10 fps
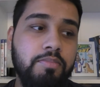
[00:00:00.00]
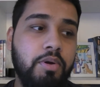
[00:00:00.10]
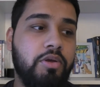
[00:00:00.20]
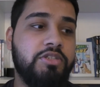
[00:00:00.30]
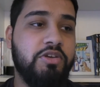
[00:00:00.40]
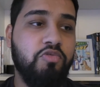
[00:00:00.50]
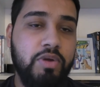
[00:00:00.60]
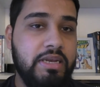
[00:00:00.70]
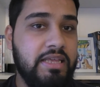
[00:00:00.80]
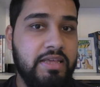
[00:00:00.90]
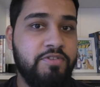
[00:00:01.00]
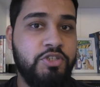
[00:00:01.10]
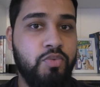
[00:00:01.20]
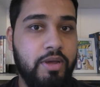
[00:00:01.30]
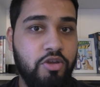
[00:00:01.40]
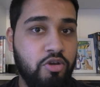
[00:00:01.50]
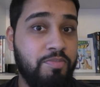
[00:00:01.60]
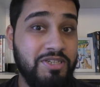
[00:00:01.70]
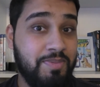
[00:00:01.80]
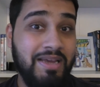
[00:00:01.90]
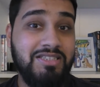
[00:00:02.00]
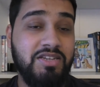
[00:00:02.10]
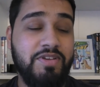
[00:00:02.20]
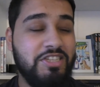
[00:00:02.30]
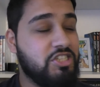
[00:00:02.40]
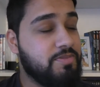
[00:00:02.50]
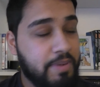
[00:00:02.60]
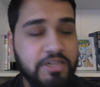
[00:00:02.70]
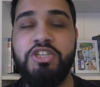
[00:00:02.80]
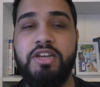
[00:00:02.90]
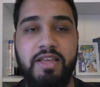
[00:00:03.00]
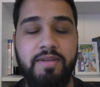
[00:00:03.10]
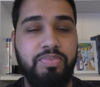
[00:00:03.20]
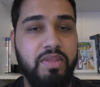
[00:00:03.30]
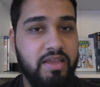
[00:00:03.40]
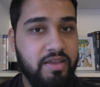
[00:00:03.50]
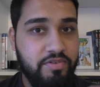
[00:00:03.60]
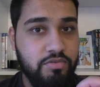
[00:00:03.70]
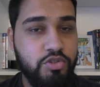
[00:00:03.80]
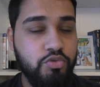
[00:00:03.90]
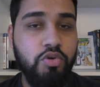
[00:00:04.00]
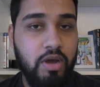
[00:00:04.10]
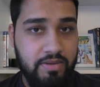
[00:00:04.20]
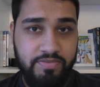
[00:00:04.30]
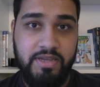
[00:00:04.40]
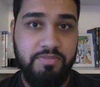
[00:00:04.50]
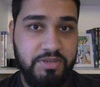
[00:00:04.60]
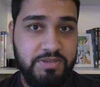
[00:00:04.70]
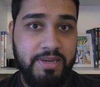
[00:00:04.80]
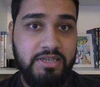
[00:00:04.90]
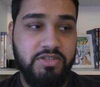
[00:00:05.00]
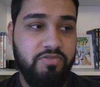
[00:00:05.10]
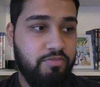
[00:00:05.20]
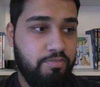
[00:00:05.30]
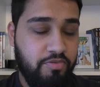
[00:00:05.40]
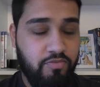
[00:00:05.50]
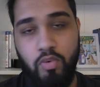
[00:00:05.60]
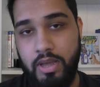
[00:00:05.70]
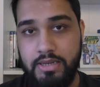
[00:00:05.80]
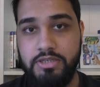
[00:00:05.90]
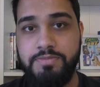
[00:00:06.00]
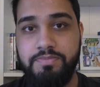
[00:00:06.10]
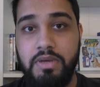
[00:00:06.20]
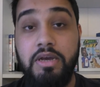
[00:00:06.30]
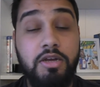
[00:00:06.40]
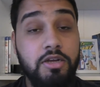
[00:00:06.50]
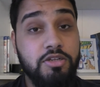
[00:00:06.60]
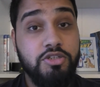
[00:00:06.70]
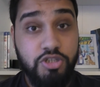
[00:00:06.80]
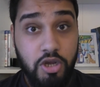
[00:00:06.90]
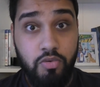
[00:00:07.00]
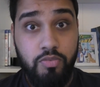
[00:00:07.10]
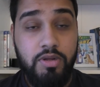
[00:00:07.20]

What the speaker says: because it really gives you a good perspective, especially if you do not have that perspective beforehand. So,